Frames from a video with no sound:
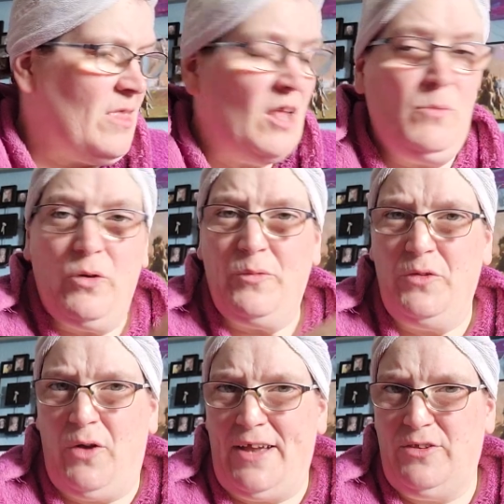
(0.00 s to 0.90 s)
more often than
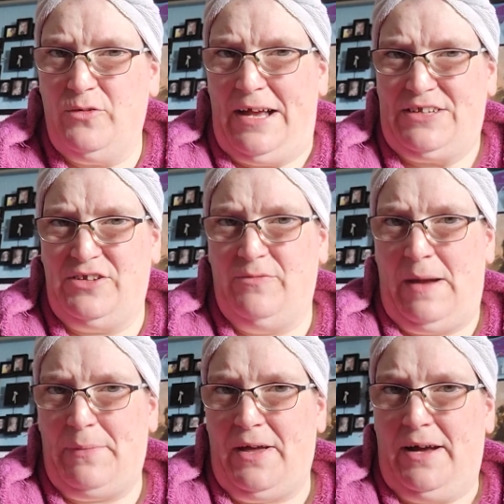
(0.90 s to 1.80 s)
not, I do actually
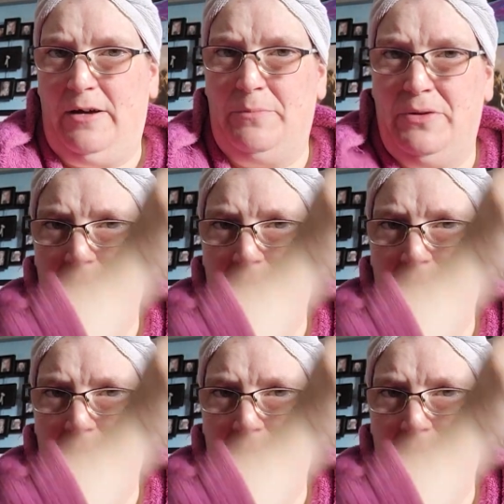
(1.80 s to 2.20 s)
wrap that up,